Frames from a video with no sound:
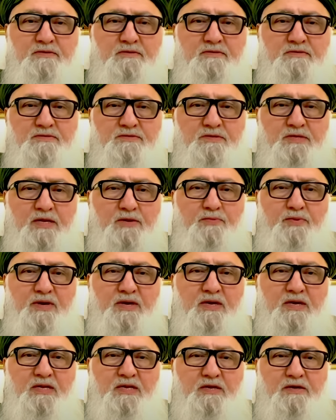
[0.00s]
so that we
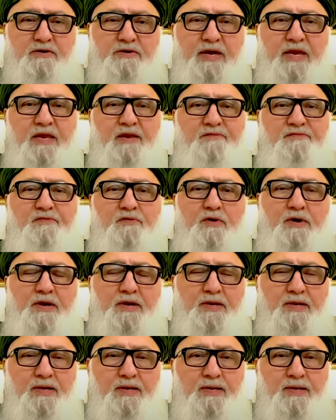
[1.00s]
get credit for
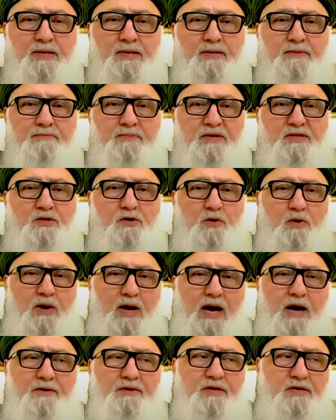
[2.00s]
it but to go
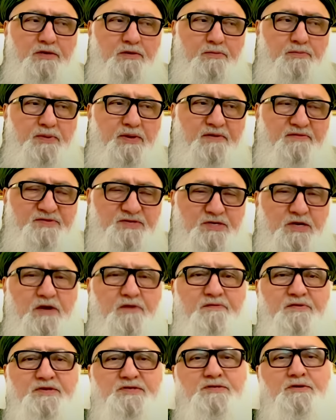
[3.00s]
out and to be of
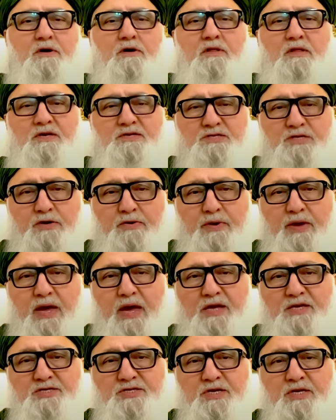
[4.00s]
service to Allah's
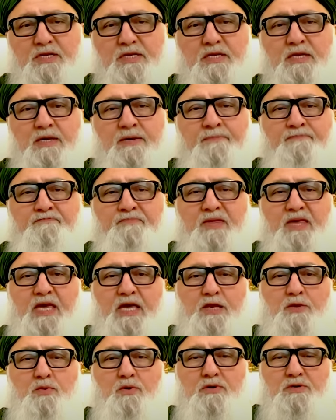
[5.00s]
creation
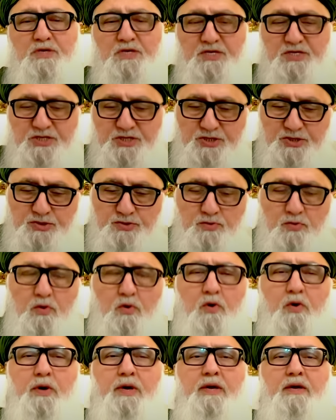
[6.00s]
it will
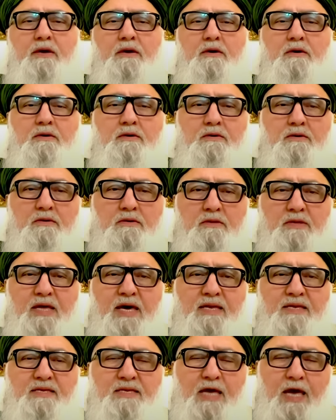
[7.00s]
destroy
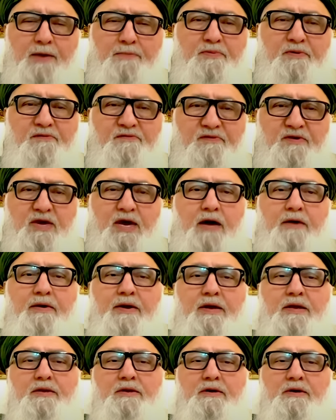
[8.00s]
that type of
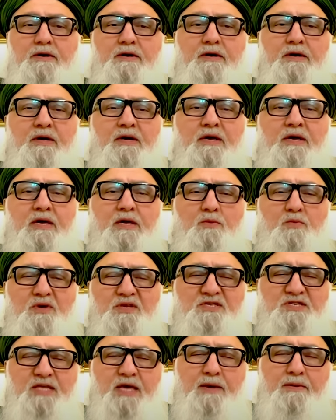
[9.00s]
character in
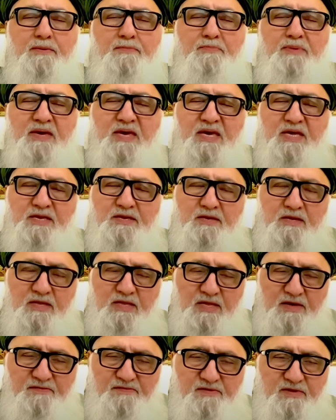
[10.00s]
which they begin to
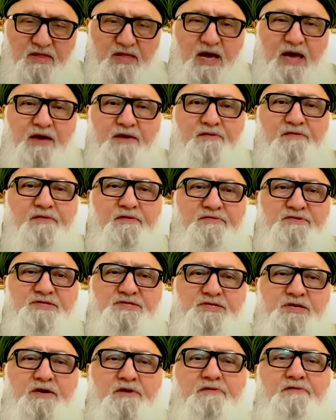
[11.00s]
live a life of
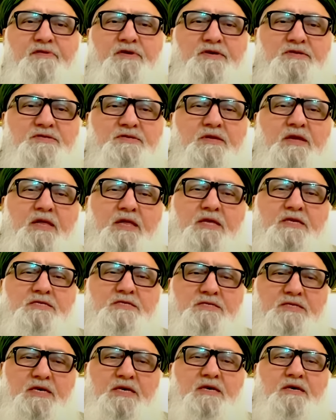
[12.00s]
service that
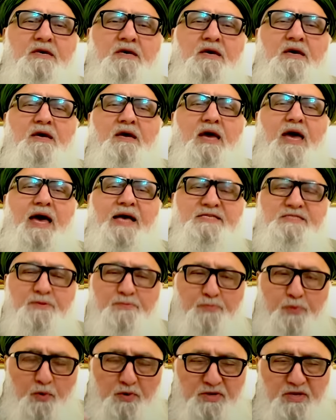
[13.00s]
it's uh, as
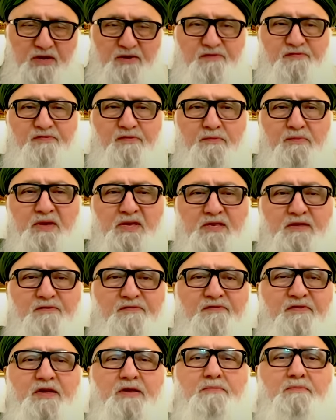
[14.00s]
important for me to
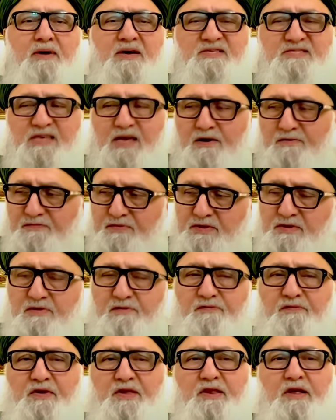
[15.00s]
feed myself and
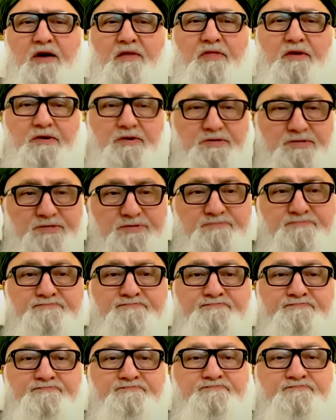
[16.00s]
to feed others
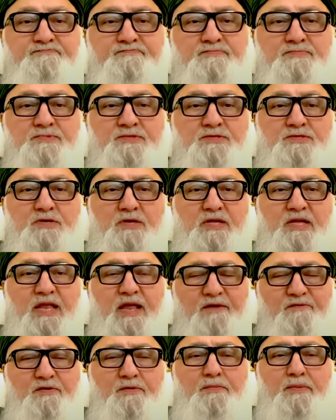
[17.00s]
so that
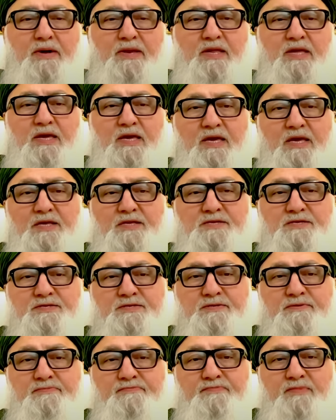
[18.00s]
everybody
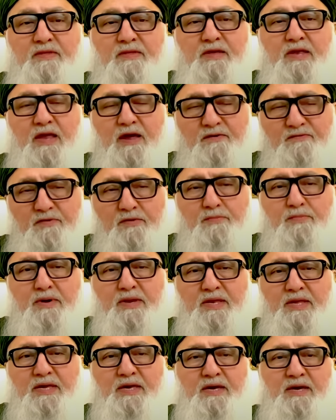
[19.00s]
eats and that
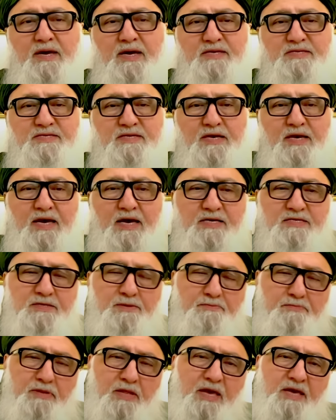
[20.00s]
everybody has a, has
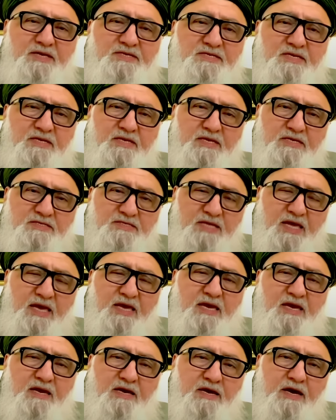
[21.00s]
a place and is
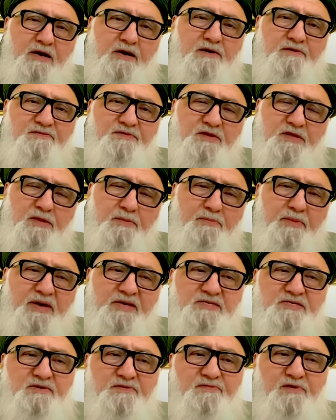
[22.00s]
taken care of to the
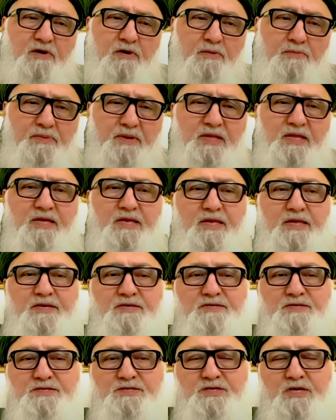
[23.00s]
best of our
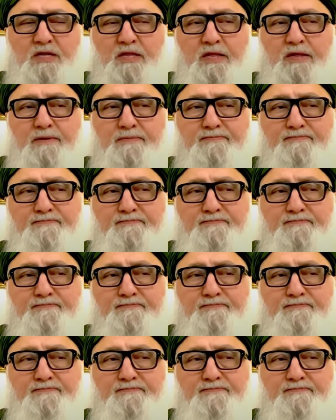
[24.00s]
abilities inshaAllah.